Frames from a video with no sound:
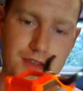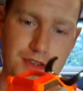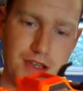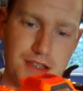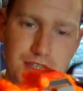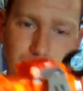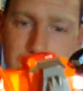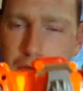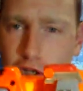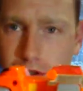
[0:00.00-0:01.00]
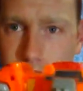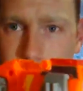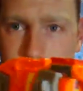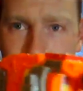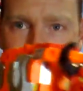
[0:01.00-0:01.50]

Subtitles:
He turns into a bull.